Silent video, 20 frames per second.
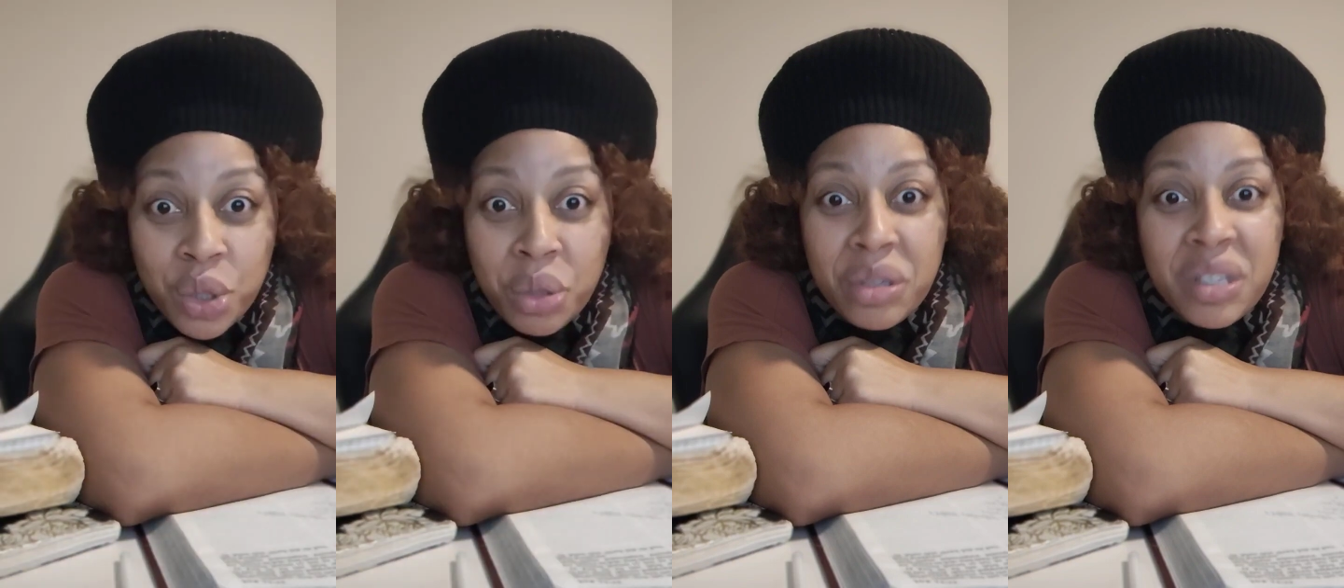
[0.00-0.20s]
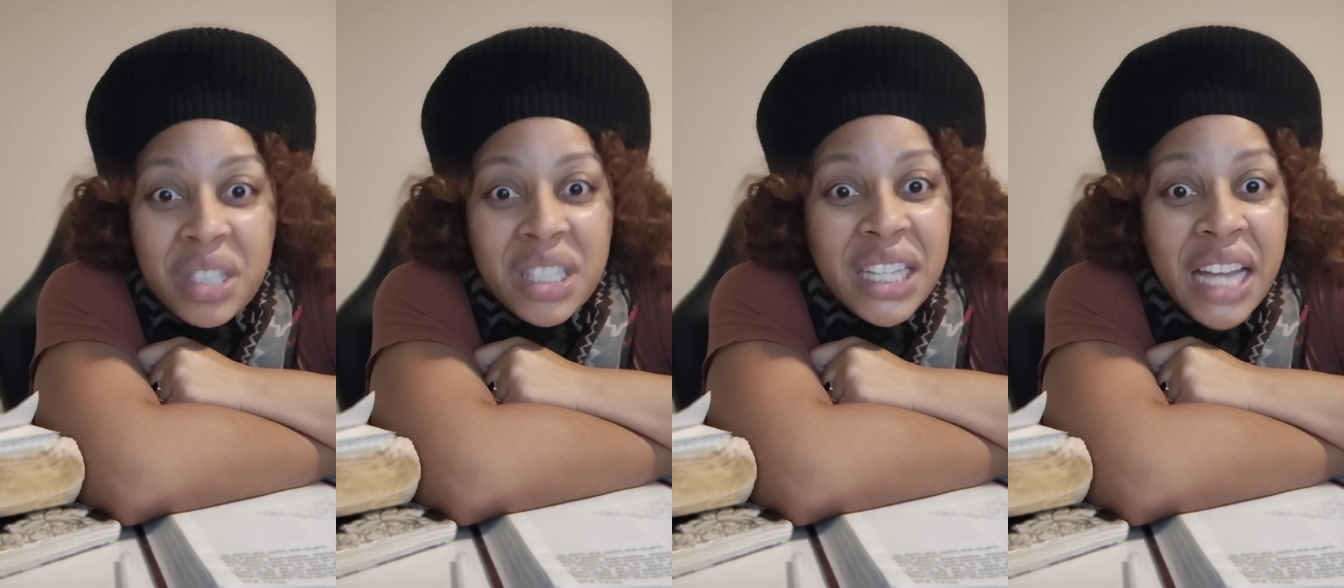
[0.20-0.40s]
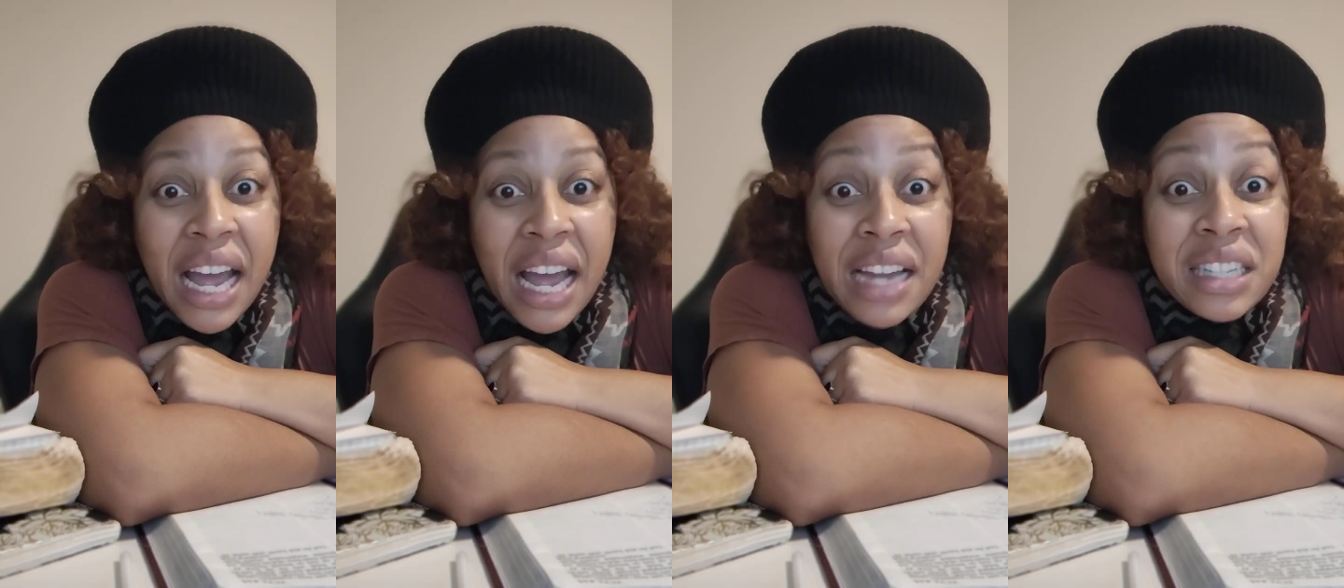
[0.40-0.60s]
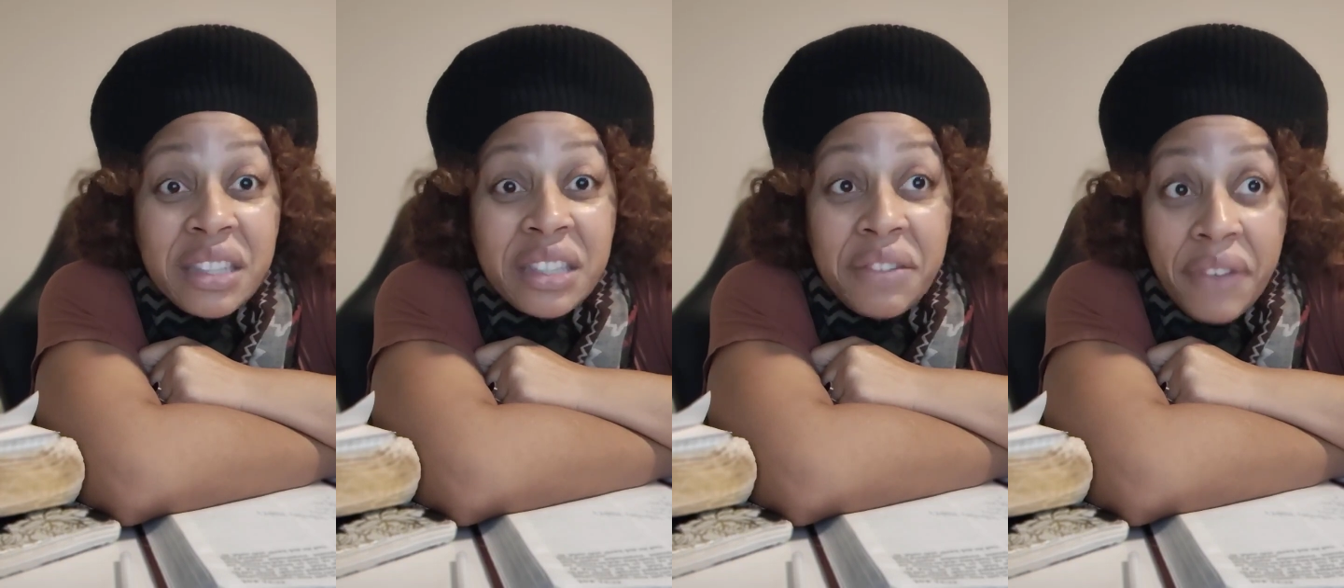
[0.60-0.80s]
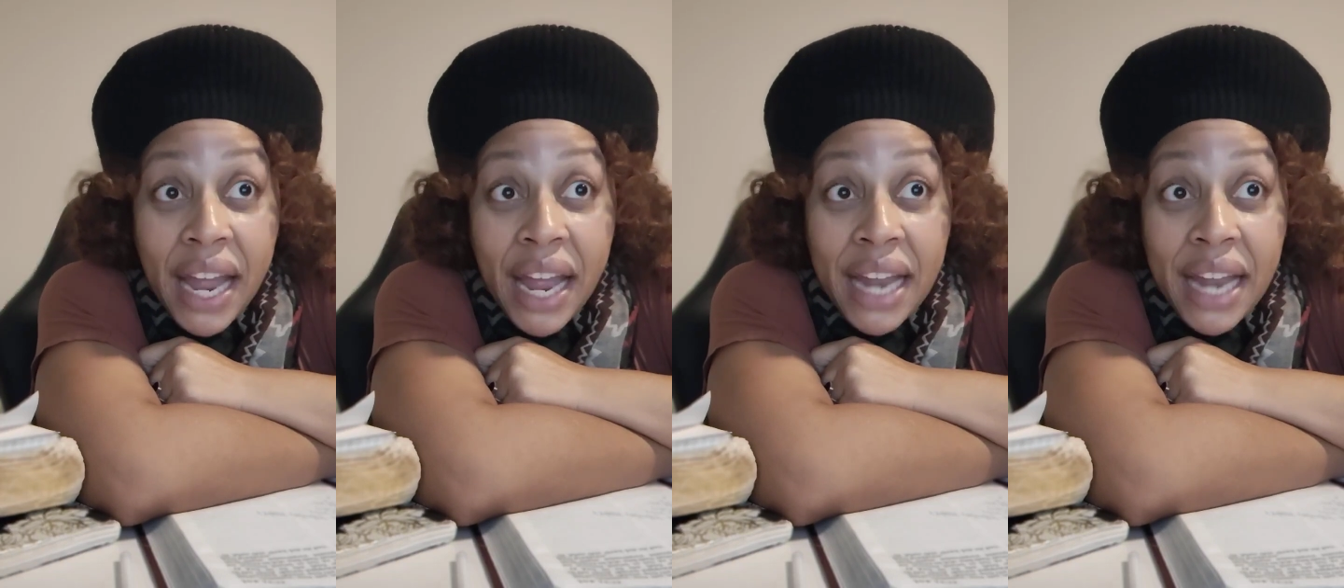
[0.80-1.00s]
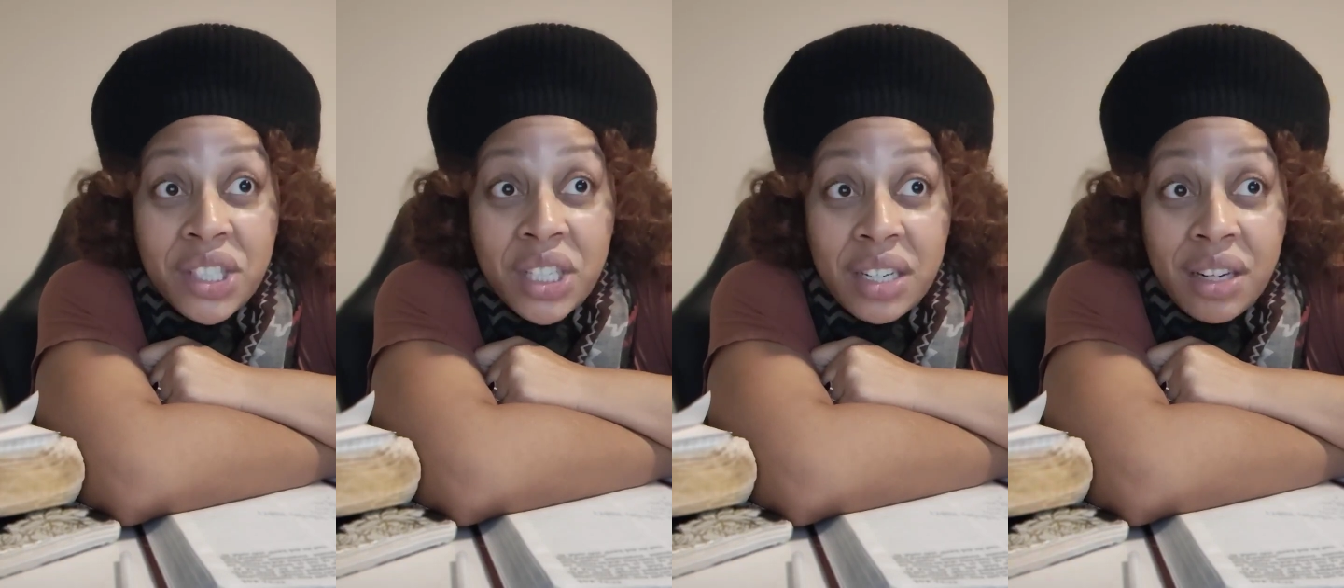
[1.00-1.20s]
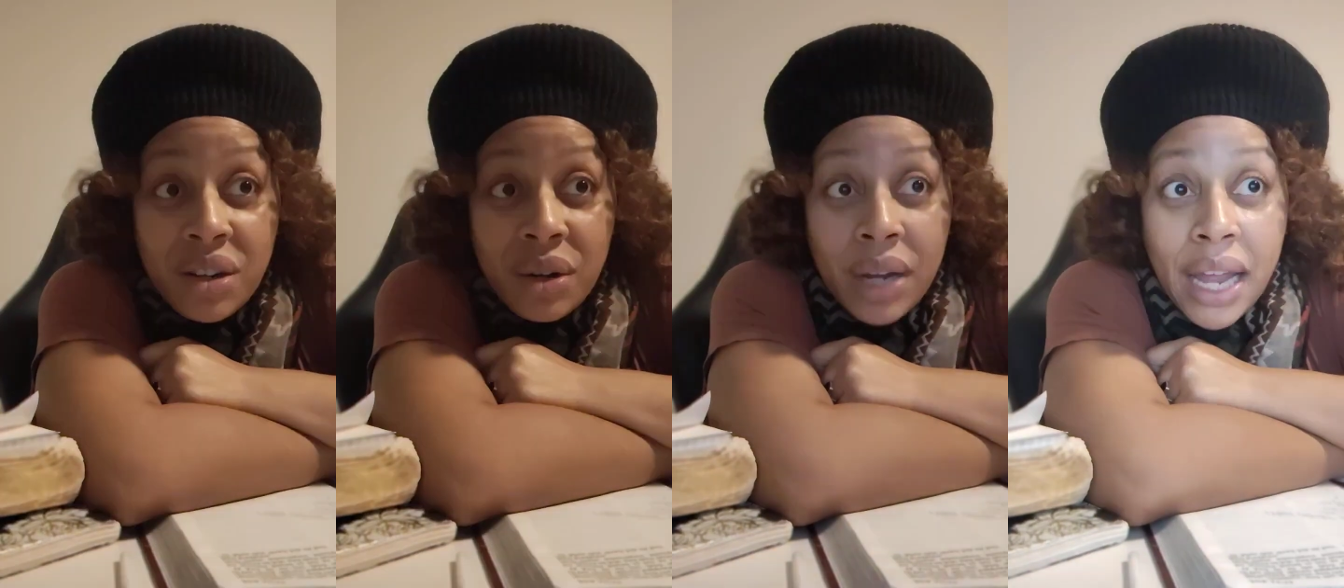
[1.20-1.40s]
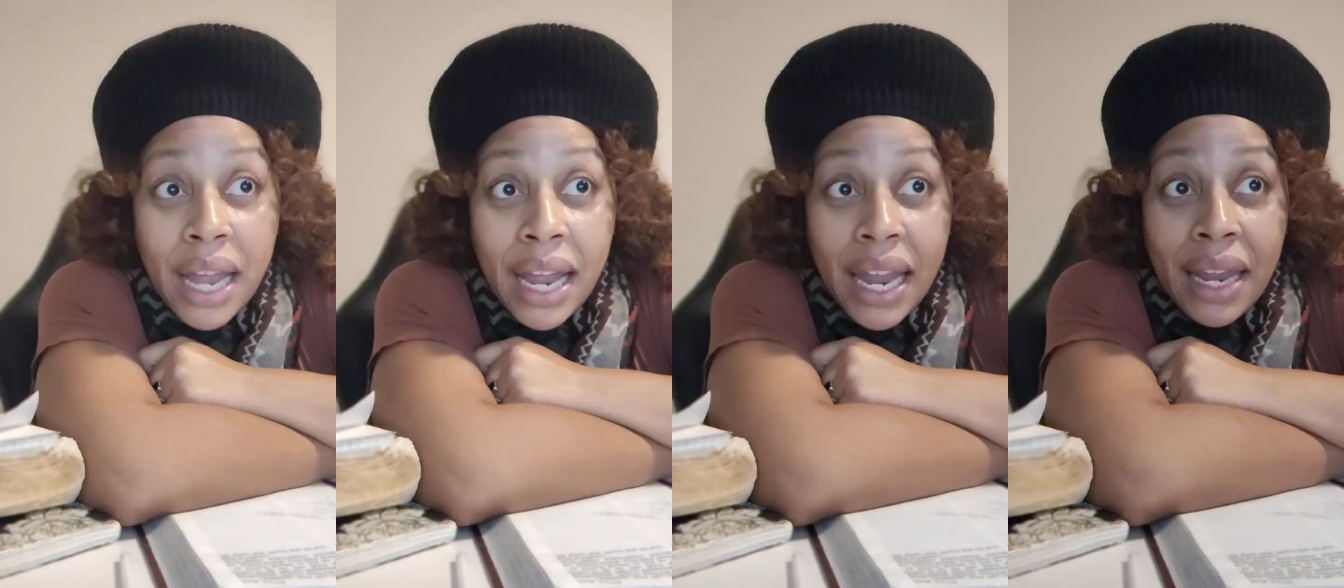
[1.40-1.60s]
satisfaction,
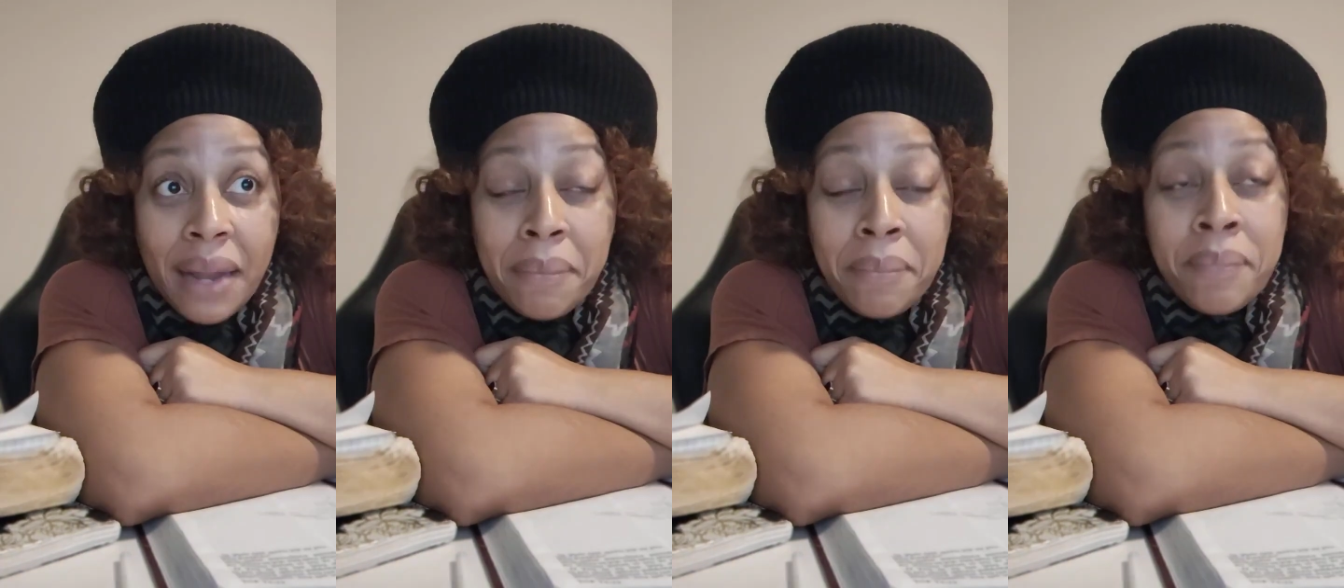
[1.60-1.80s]
okay?